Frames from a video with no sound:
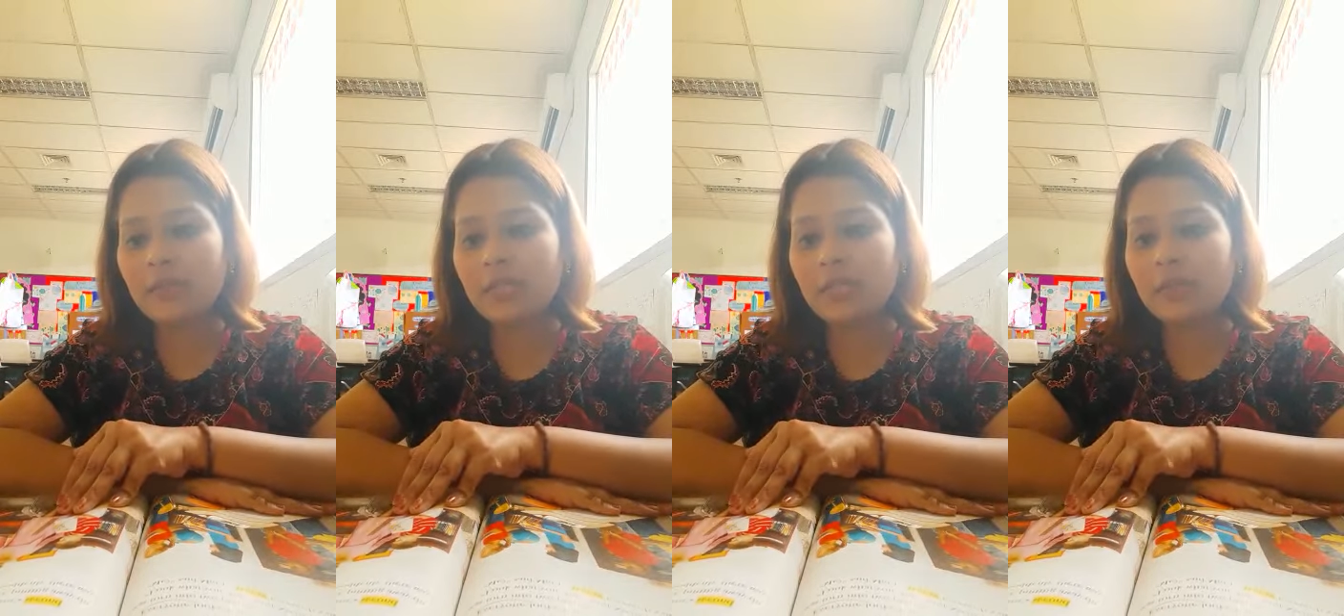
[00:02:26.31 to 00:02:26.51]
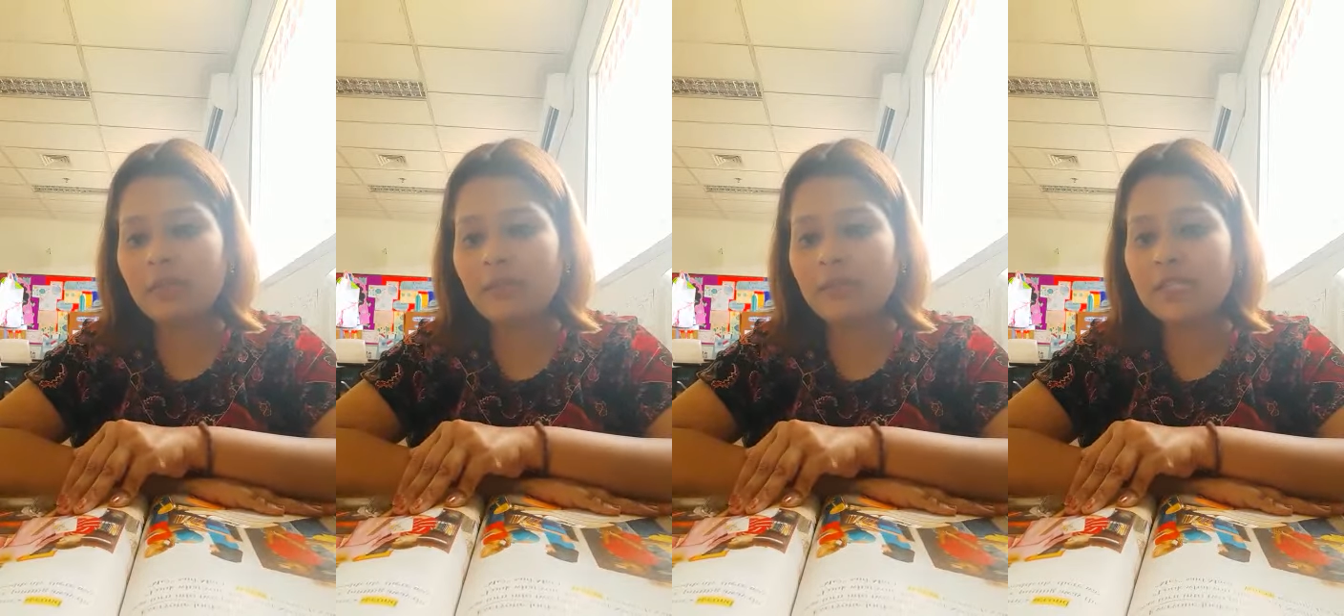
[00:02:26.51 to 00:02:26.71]

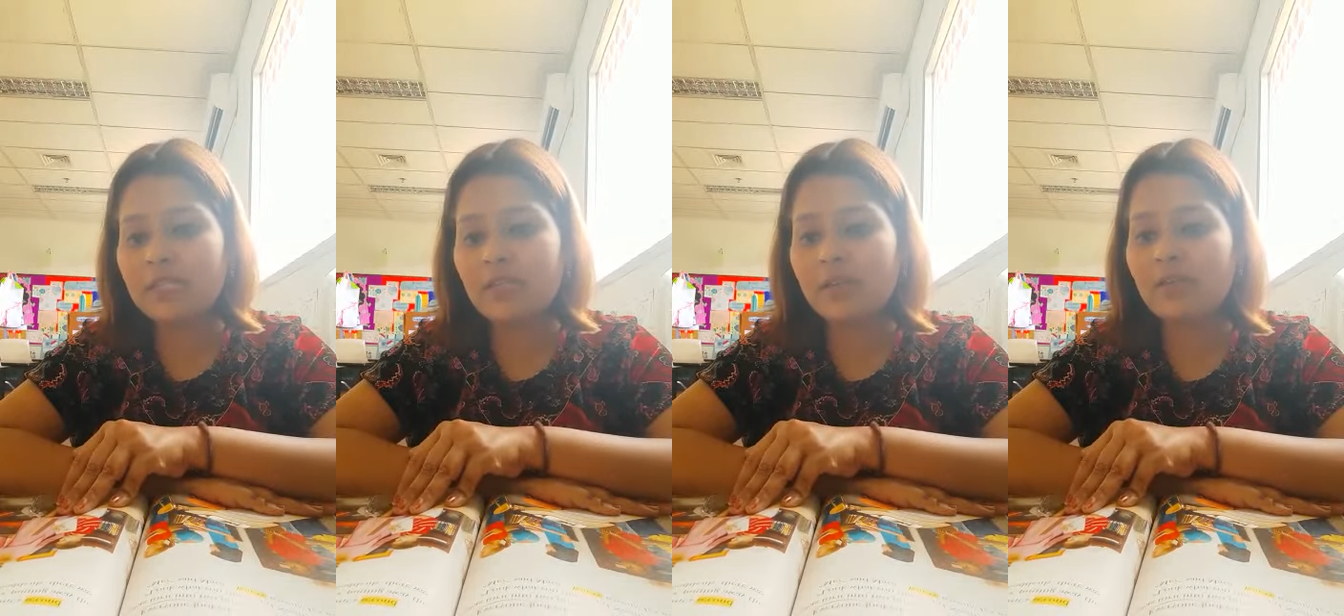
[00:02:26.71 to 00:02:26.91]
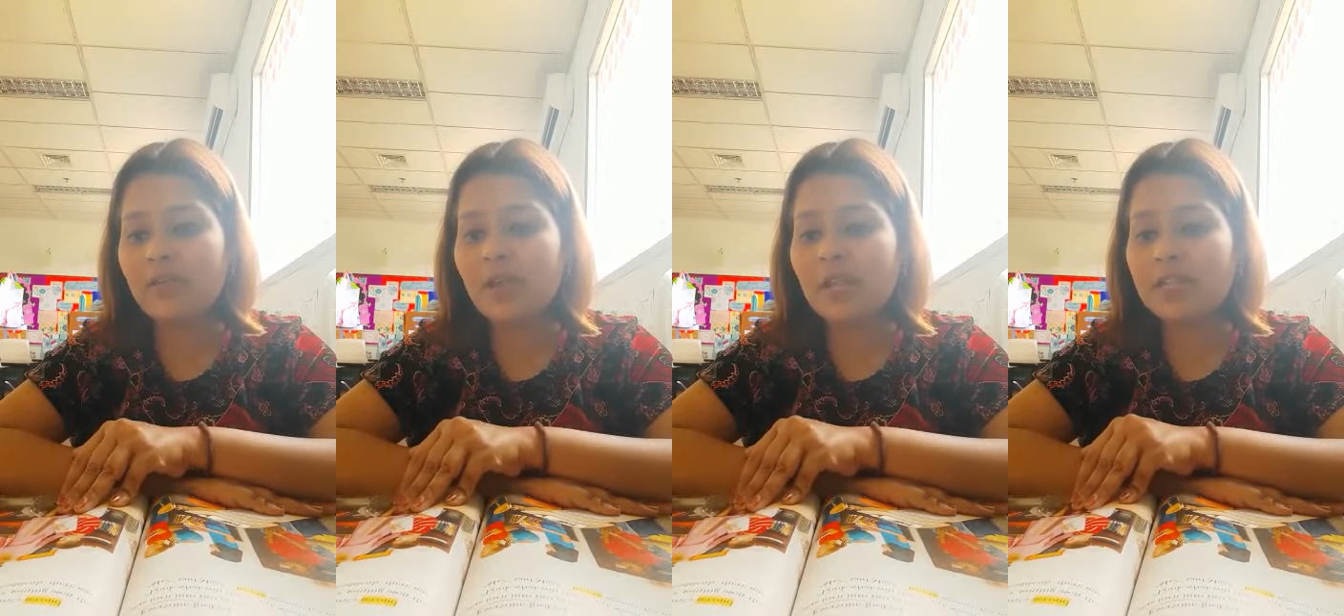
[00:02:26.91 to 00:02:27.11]
in Miss
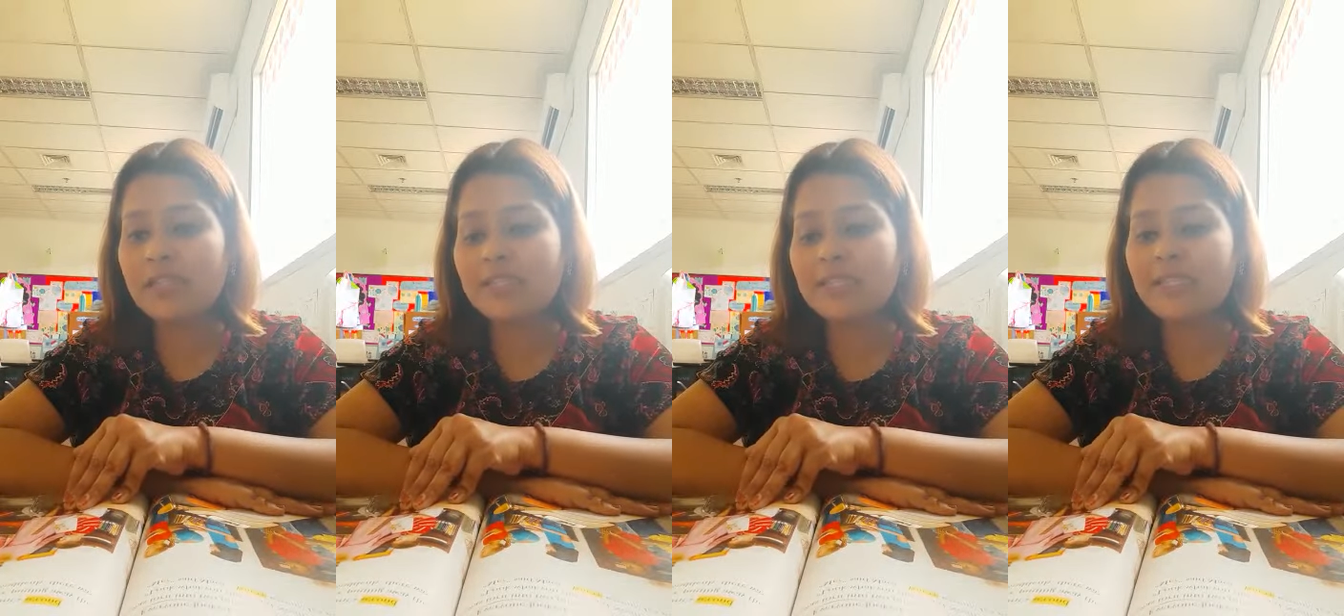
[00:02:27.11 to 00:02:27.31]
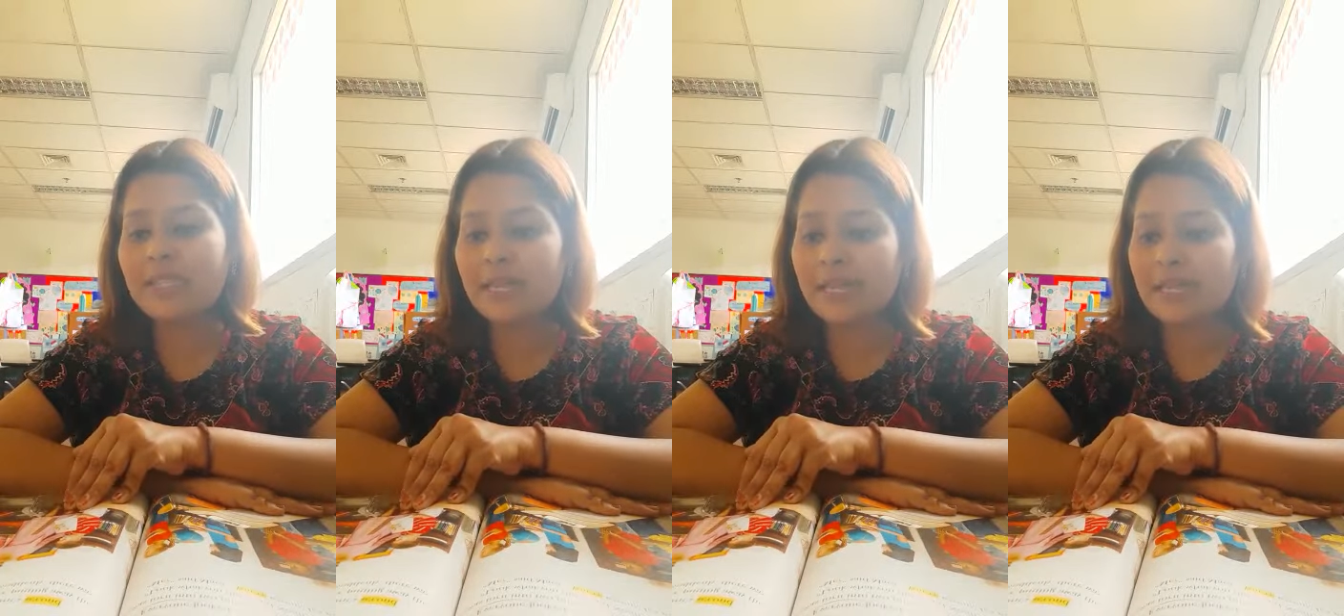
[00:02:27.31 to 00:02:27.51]

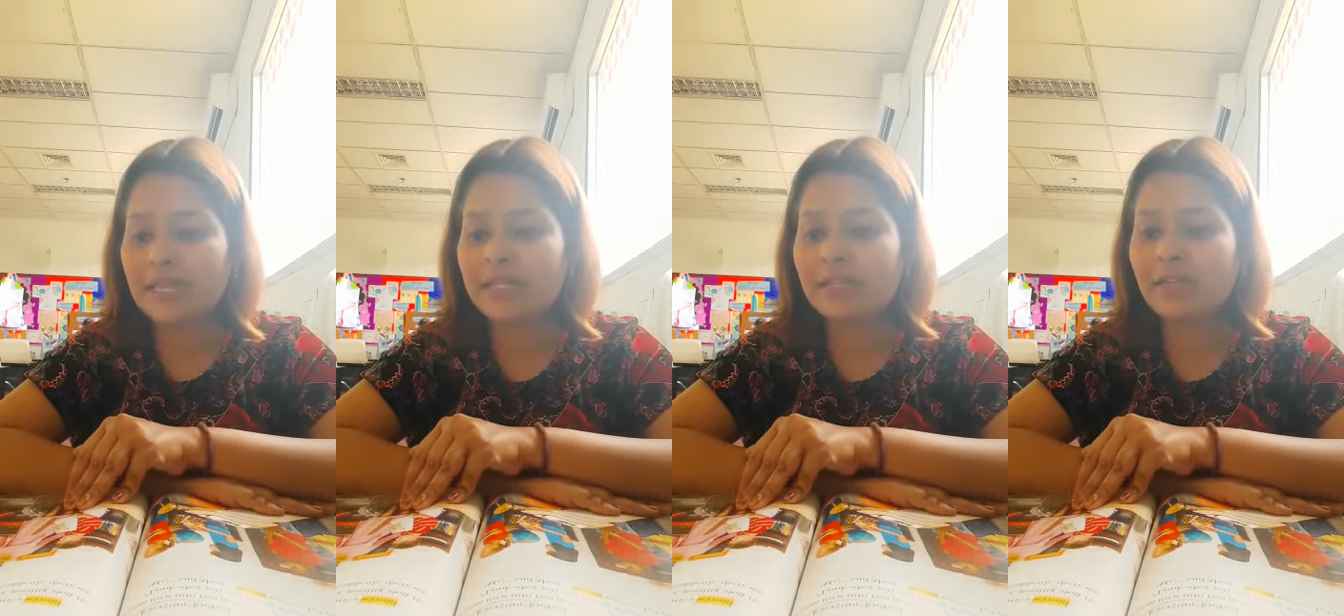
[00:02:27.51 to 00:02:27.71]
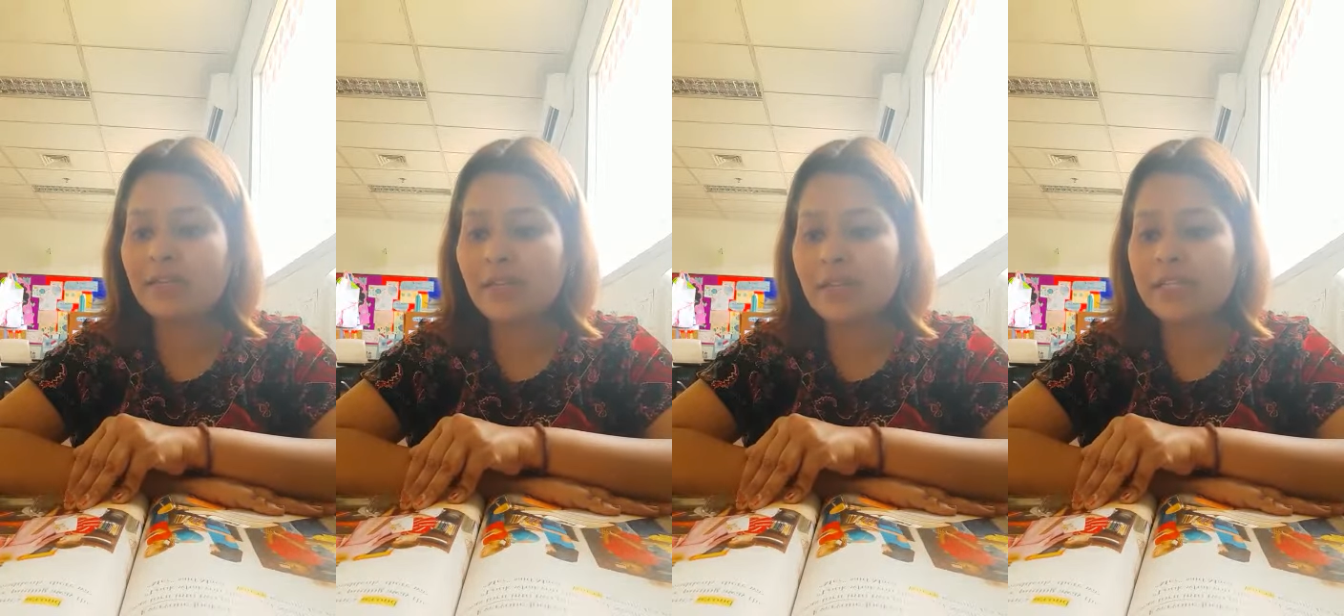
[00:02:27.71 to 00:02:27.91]
Grant's
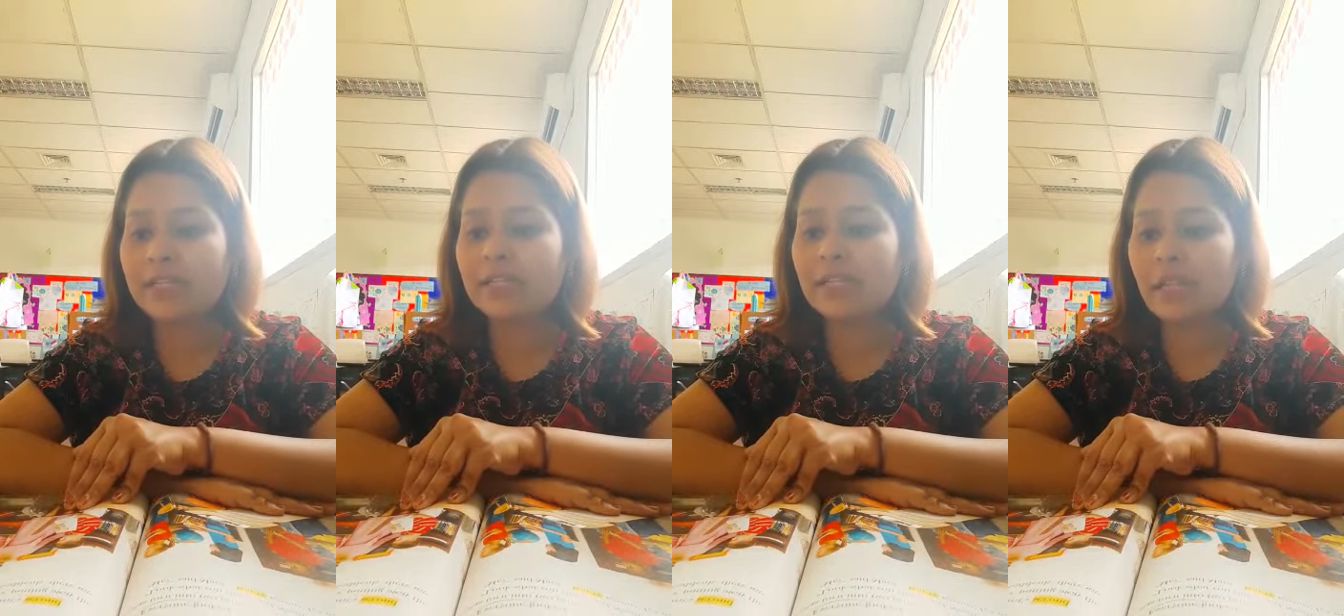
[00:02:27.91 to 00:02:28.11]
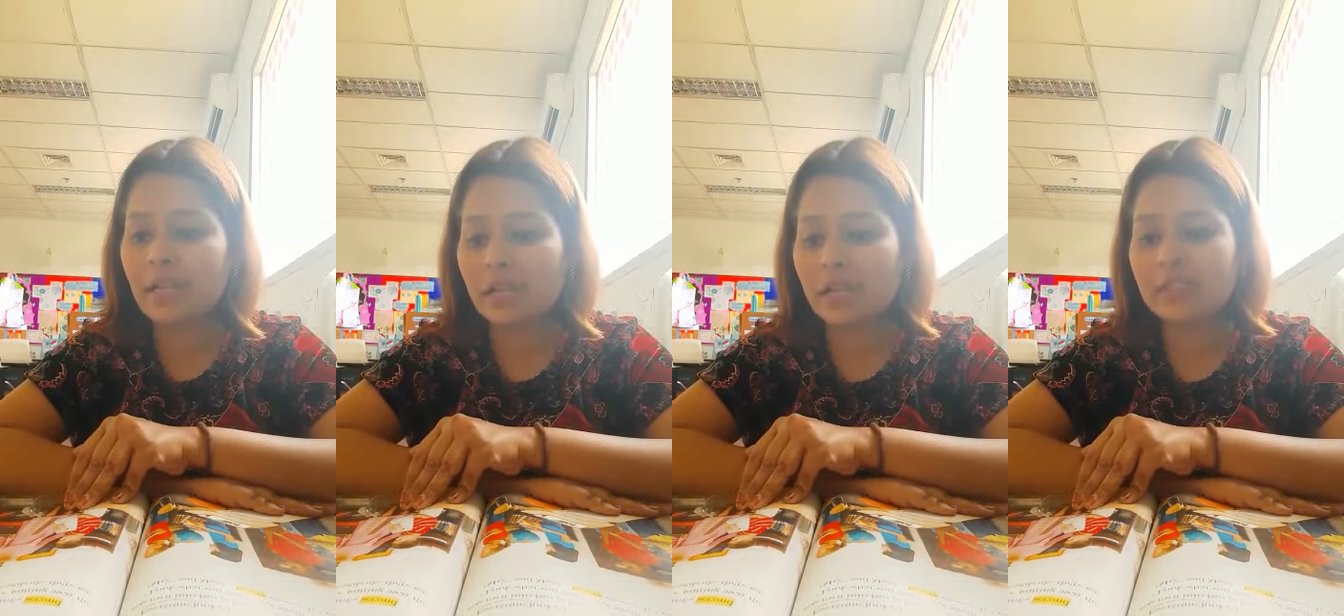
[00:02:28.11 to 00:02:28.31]
second grade
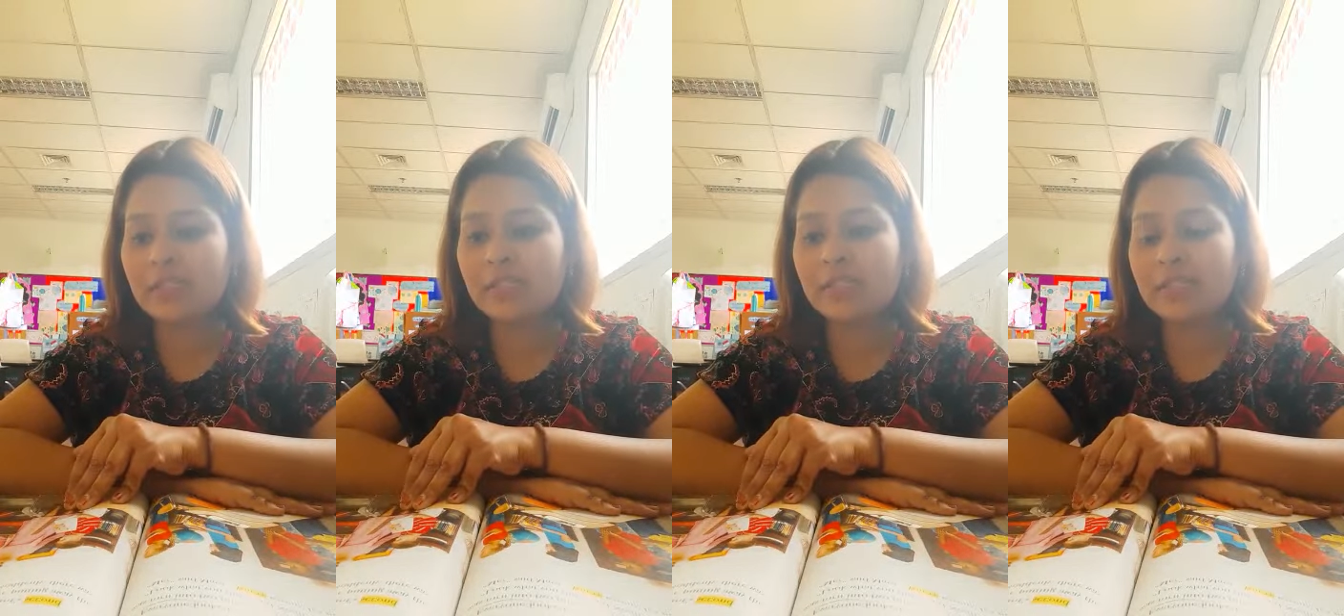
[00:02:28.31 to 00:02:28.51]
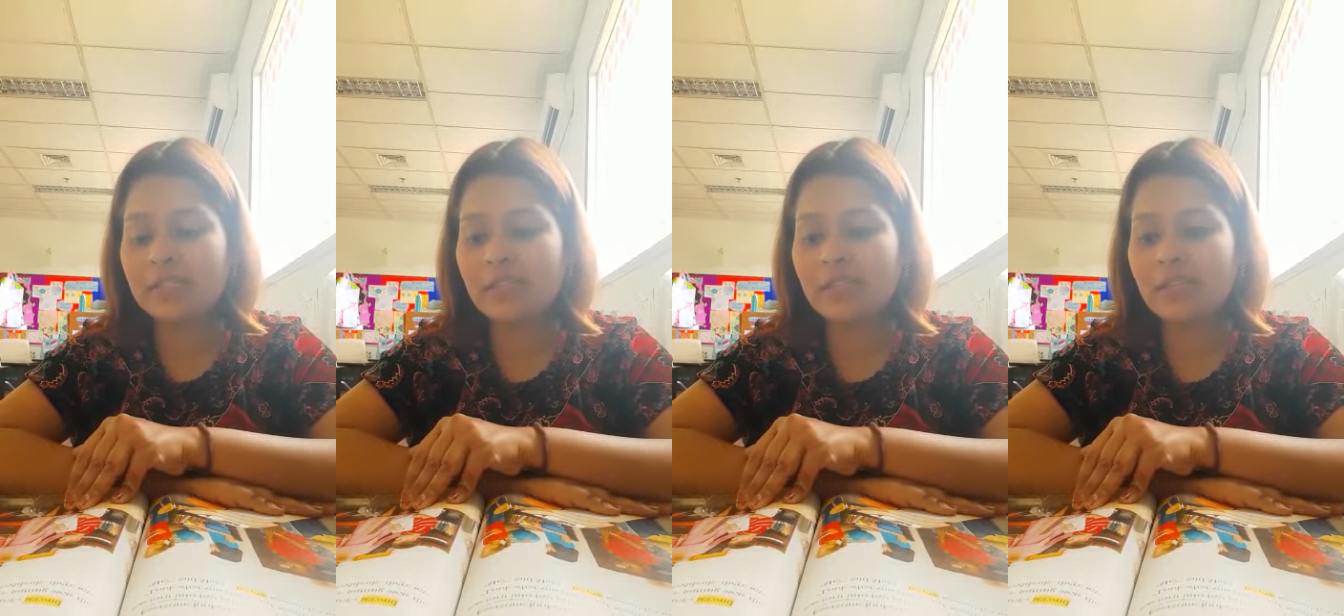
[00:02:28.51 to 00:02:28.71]

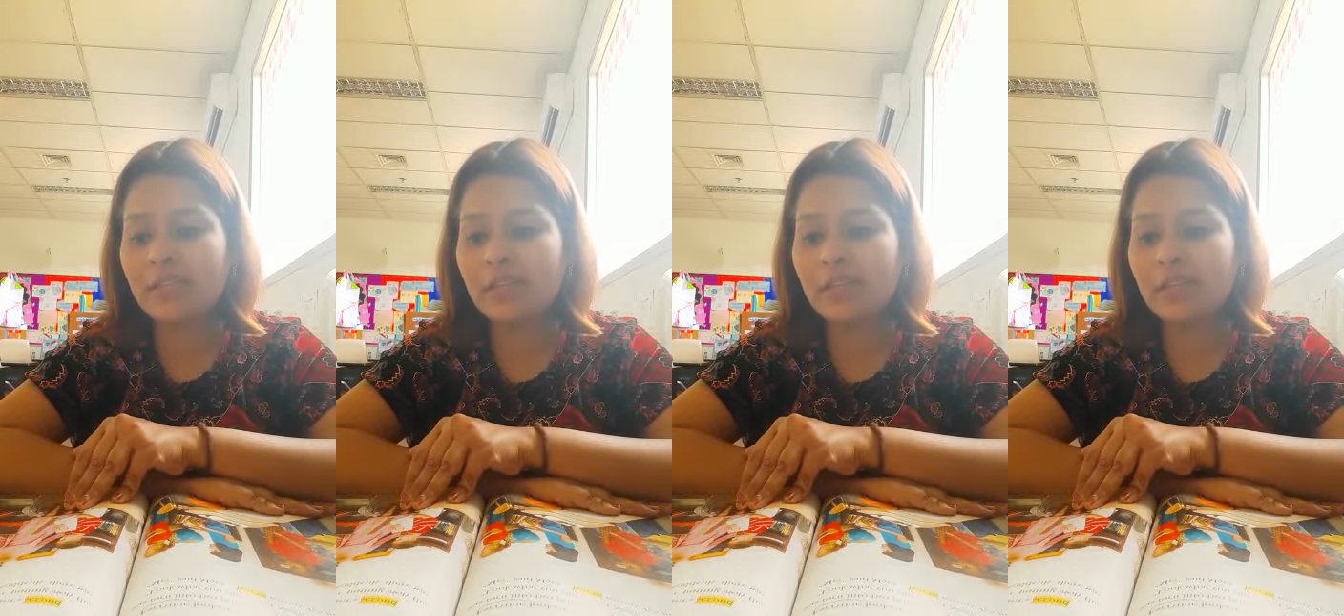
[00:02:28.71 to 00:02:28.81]
class.